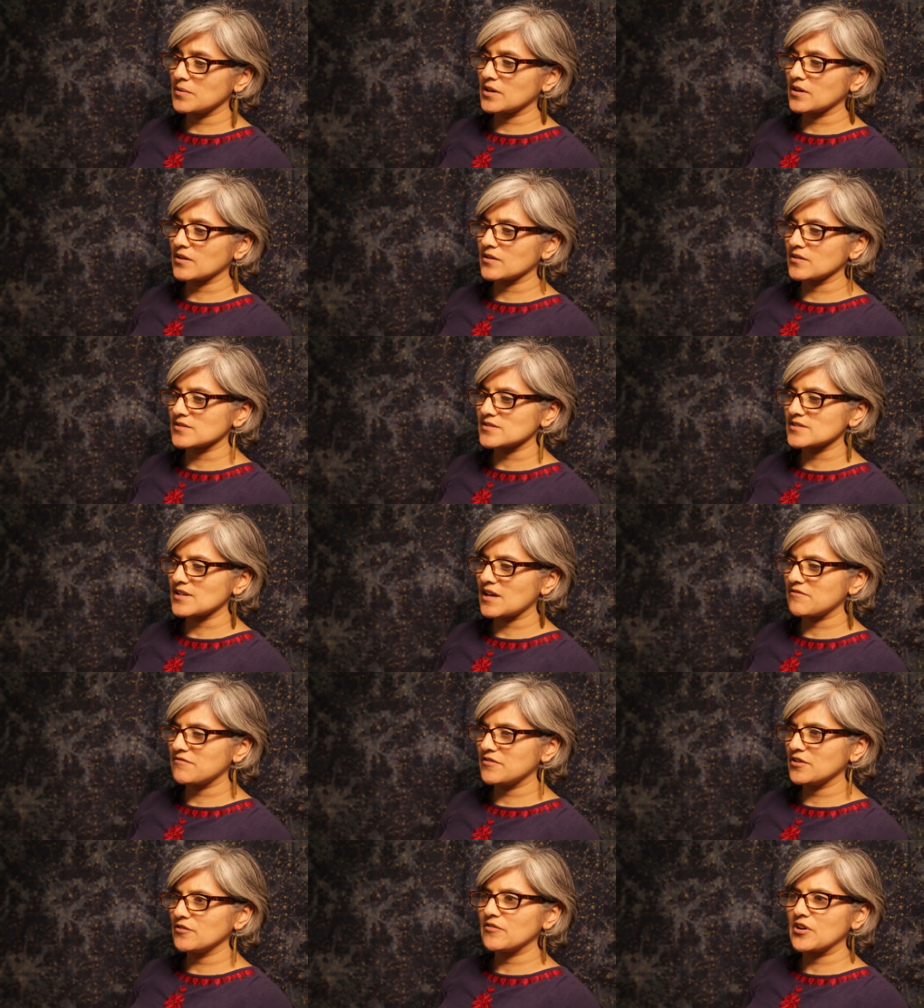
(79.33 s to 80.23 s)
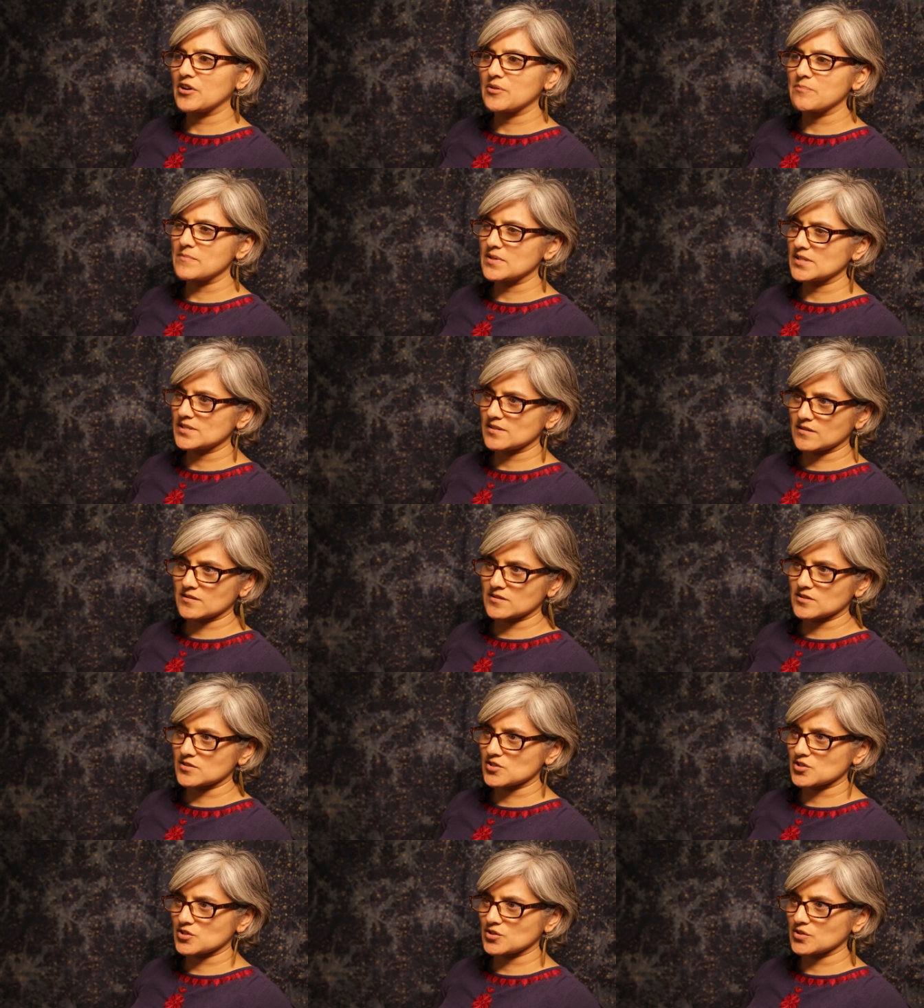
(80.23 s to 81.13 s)
because I feel very
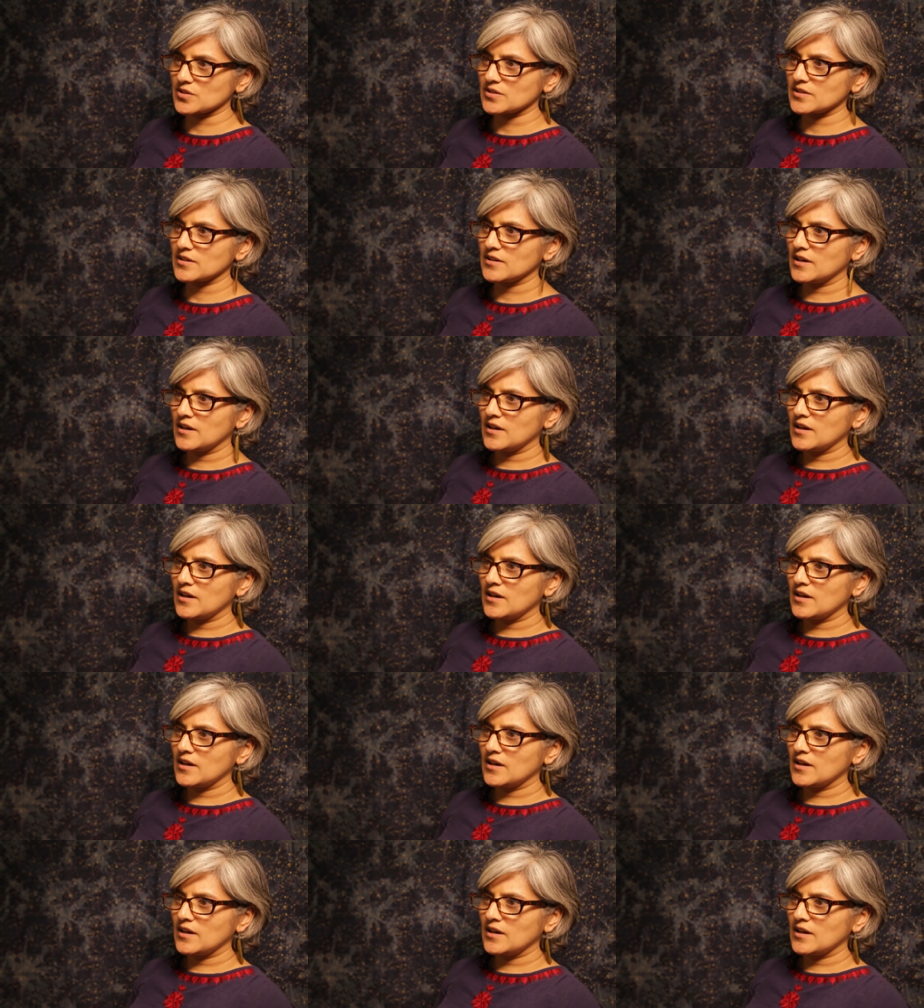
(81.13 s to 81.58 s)
misunderstood.